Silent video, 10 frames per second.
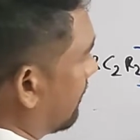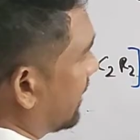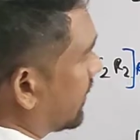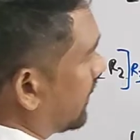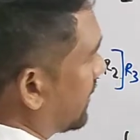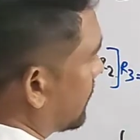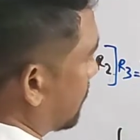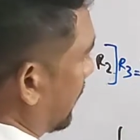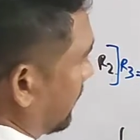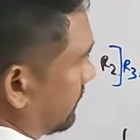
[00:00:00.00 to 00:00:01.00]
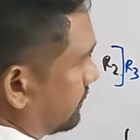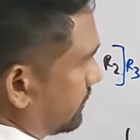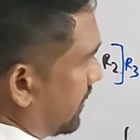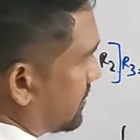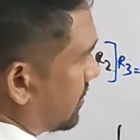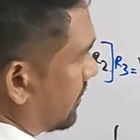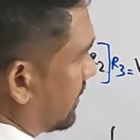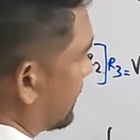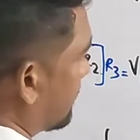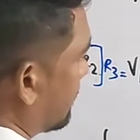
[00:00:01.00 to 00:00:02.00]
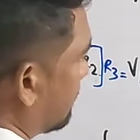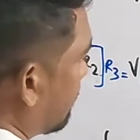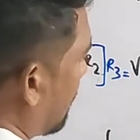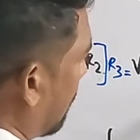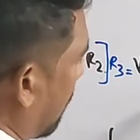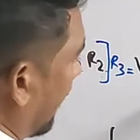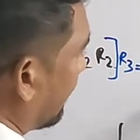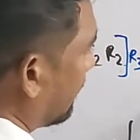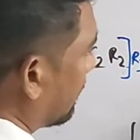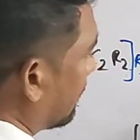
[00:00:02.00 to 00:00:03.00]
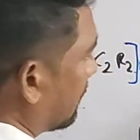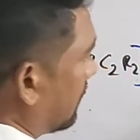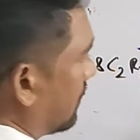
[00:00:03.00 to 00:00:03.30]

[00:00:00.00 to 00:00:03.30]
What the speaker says: Multiplying this one, this term and this term, 1